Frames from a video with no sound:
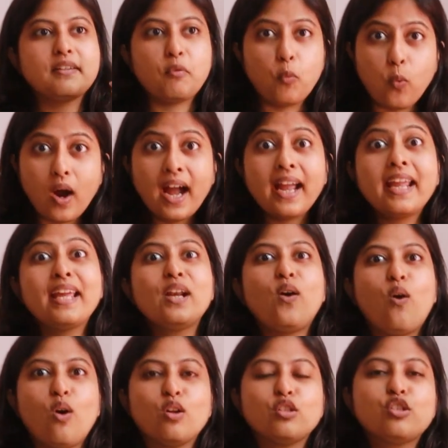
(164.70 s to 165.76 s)
while
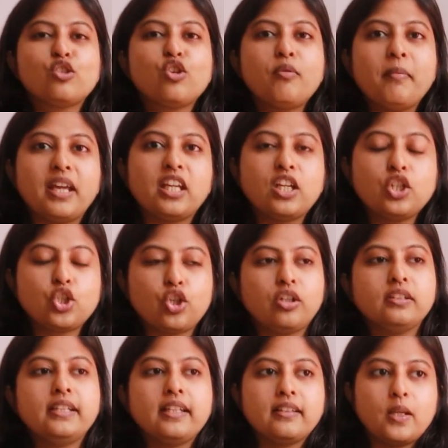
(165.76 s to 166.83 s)
also making
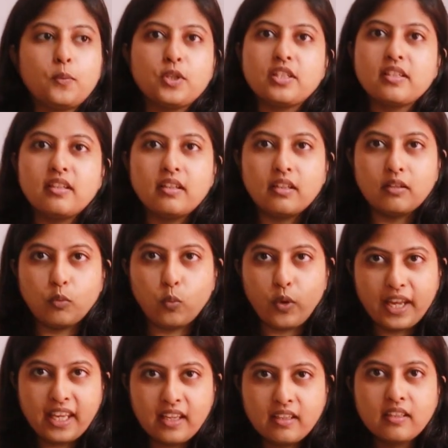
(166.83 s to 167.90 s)
sure that there was a
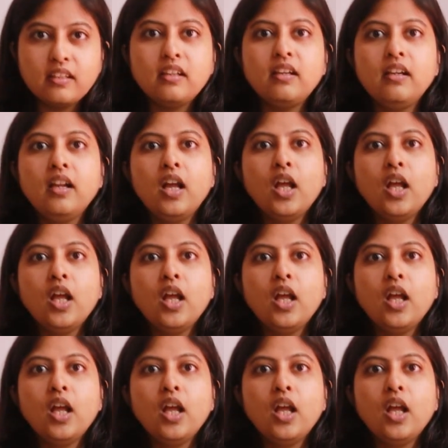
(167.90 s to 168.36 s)
vehicle